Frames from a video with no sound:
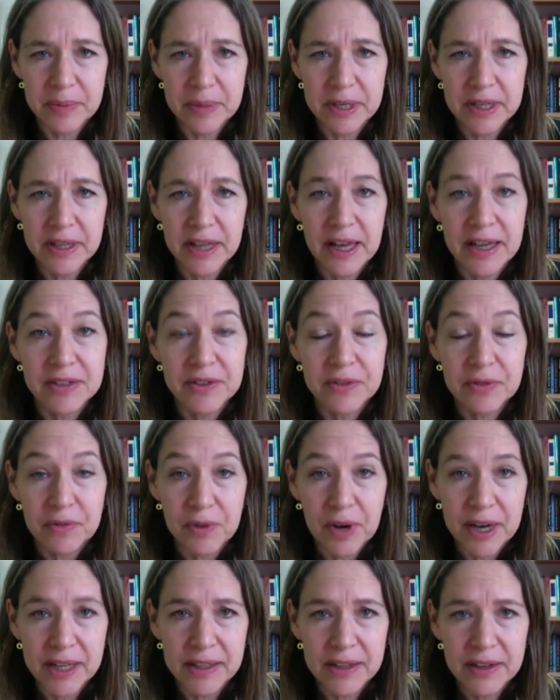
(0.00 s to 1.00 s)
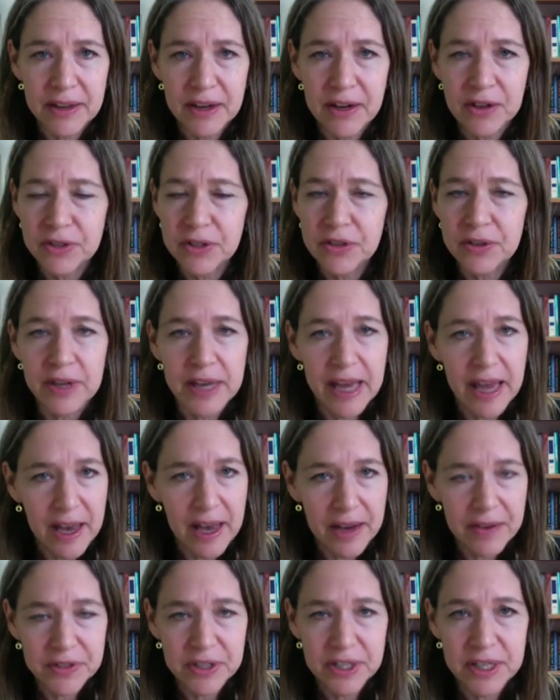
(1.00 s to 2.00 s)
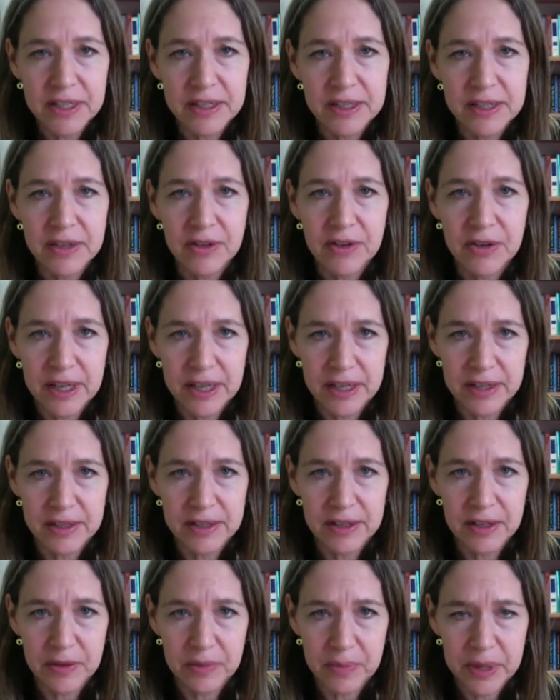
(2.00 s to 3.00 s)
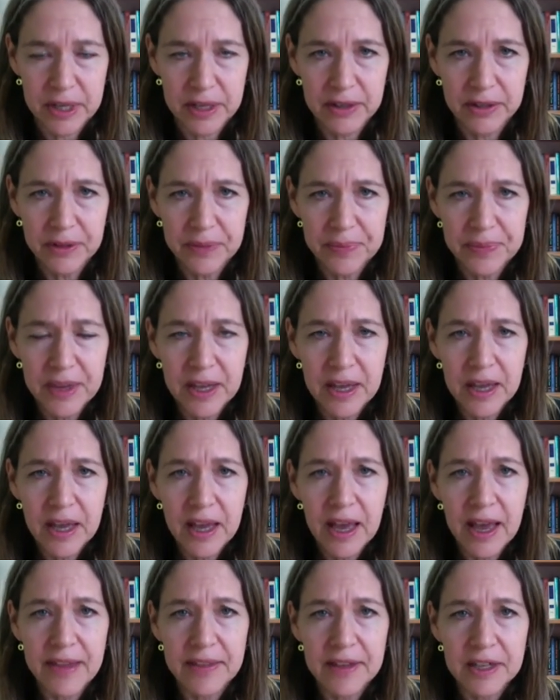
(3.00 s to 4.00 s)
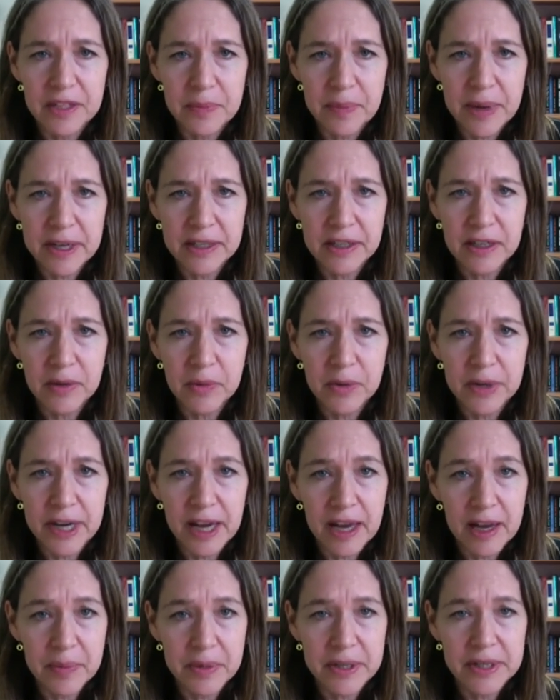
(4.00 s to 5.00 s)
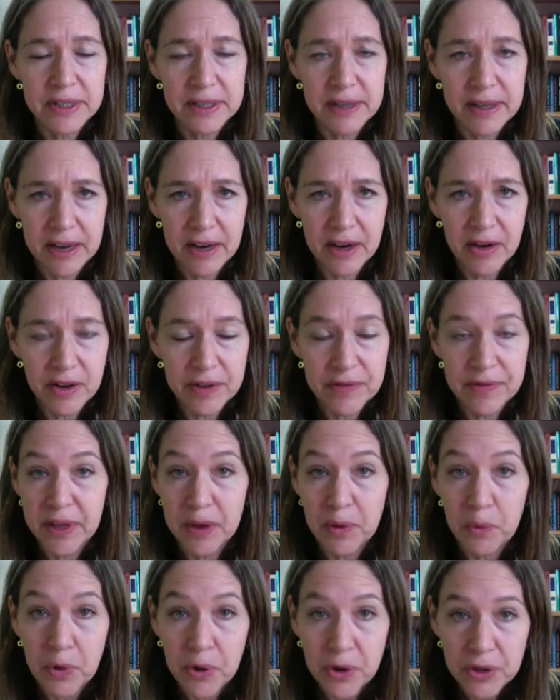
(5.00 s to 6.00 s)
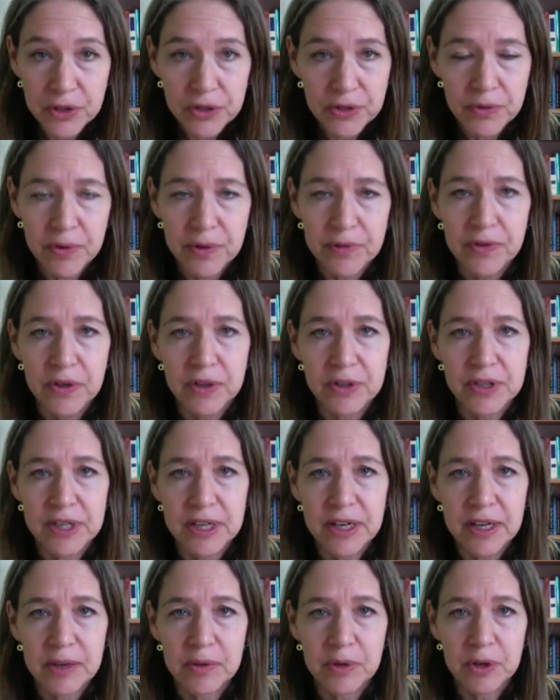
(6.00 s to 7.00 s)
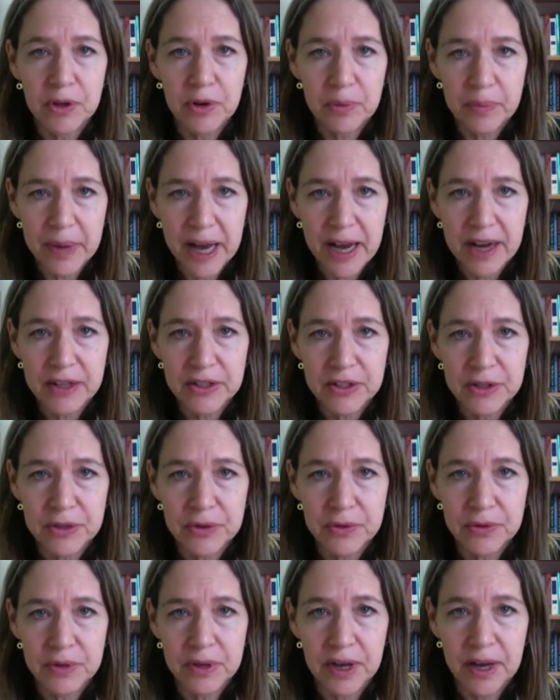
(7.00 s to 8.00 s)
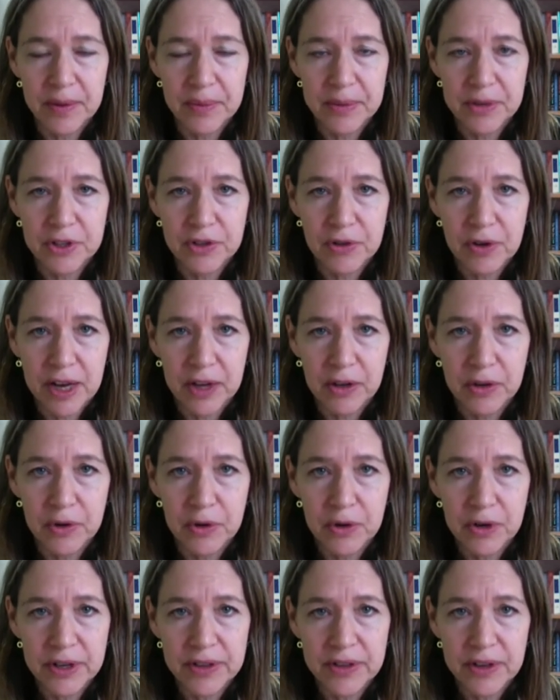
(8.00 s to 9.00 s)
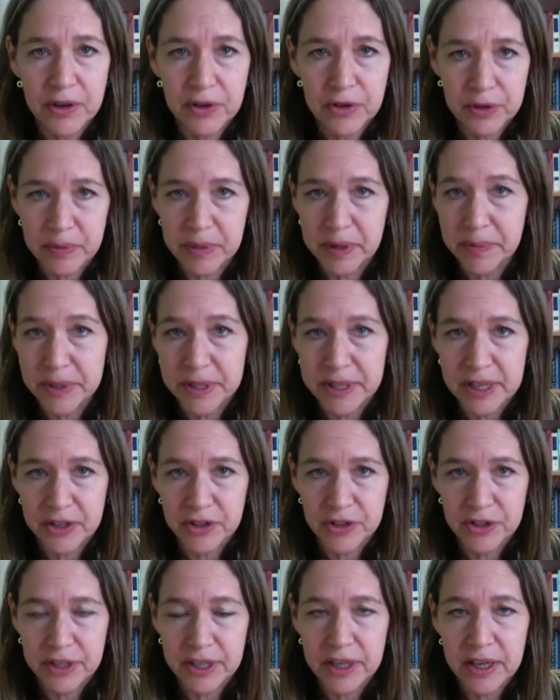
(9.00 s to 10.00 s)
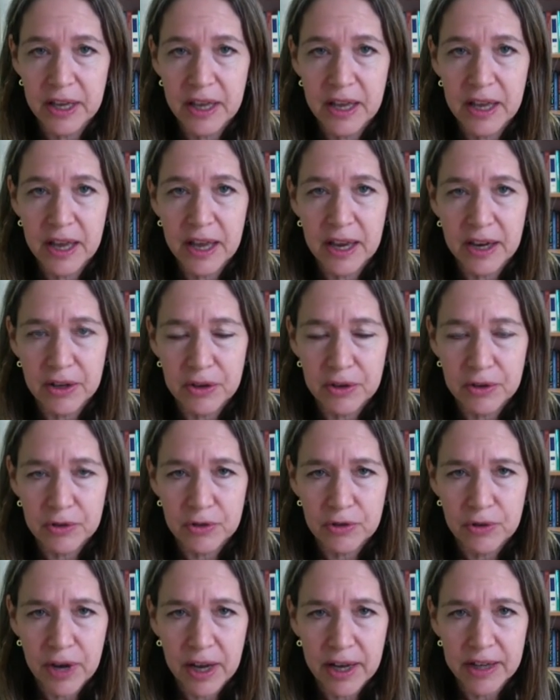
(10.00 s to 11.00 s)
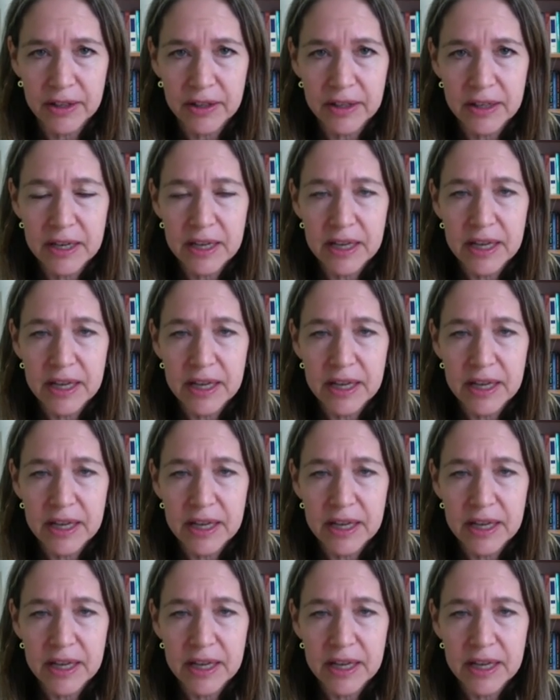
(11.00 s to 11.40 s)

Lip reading: appeal as of right there, so they have to consider his appeal. And then depending on what happens there, if they were to reverse it, it would go back to the trial court, and there could be potentially a new trial.